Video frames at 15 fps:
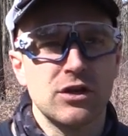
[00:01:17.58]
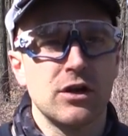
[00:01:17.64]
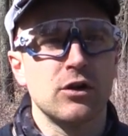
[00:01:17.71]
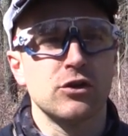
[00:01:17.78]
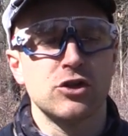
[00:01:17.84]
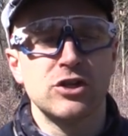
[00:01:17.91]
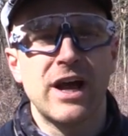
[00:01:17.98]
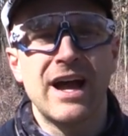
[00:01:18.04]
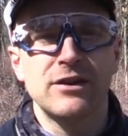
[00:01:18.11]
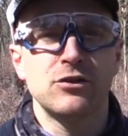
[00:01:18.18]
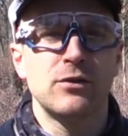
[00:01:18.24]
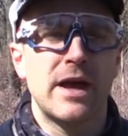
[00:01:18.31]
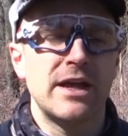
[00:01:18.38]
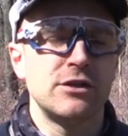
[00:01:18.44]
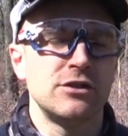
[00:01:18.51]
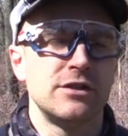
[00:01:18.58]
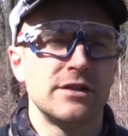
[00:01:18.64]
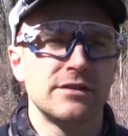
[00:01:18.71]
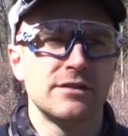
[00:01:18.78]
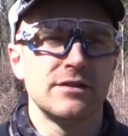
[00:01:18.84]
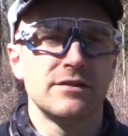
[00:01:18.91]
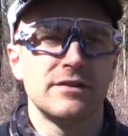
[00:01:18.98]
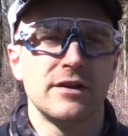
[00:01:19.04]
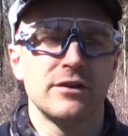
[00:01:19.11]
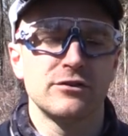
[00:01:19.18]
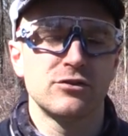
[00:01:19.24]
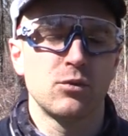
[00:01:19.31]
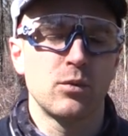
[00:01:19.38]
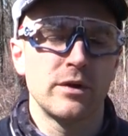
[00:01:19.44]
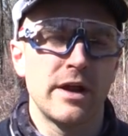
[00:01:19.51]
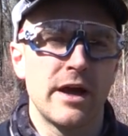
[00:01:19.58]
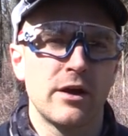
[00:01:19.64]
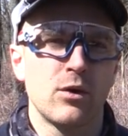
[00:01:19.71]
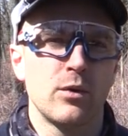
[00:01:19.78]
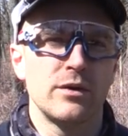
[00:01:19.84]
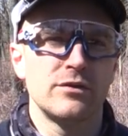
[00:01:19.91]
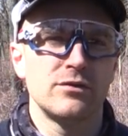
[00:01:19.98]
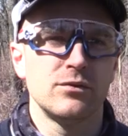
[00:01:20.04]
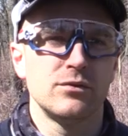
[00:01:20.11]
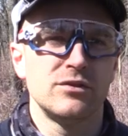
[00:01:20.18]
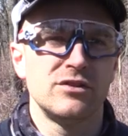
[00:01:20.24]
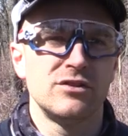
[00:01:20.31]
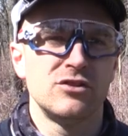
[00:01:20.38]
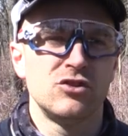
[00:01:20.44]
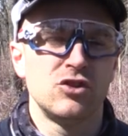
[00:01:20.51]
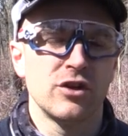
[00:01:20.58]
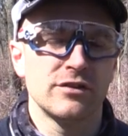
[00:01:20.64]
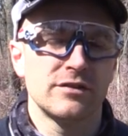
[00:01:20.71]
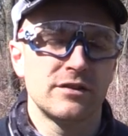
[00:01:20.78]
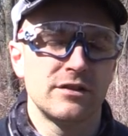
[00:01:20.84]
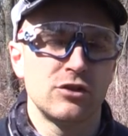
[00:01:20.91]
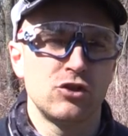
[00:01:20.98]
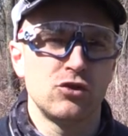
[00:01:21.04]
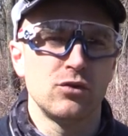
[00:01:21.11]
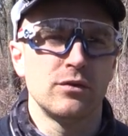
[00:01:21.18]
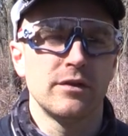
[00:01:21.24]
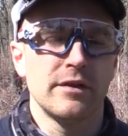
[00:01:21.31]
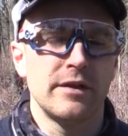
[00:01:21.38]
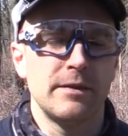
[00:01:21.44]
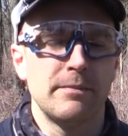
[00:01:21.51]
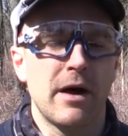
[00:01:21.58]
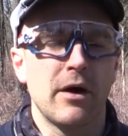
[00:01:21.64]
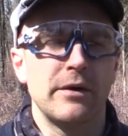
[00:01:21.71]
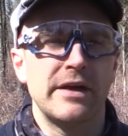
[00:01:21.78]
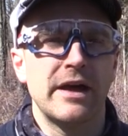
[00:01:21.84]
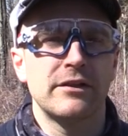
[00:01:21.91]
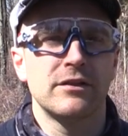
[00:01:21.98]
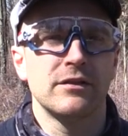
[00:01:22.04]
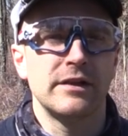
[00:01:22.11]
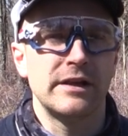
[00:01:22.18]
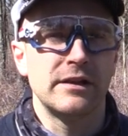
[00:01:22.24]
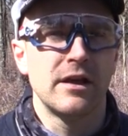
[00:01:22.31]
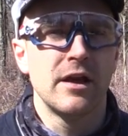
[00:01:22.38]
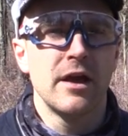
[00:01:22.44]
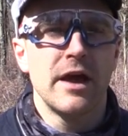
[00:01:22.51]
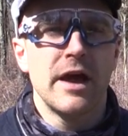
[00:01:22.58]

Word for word: or shot to edge distance there, so we're not going to just shoot the polyethylene.